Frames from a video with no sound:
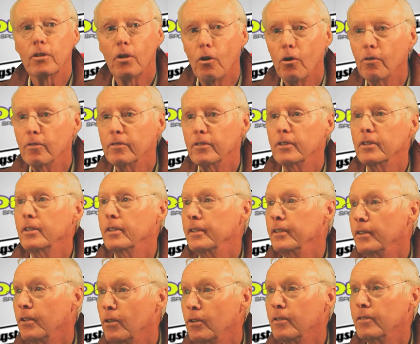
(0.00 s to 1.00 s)
over
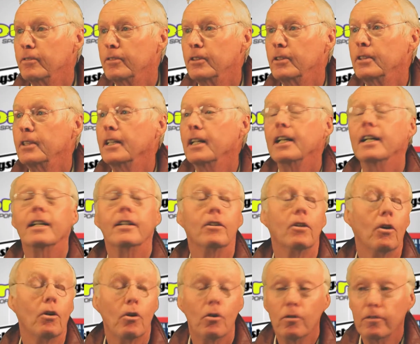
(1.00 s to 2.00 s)
and over and
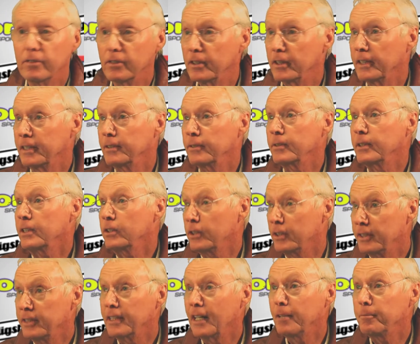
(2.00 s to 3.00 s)
over, and
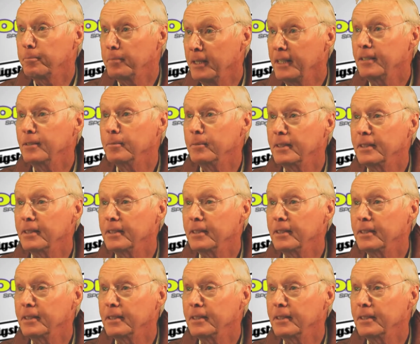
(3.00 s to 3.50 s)
could not beat them.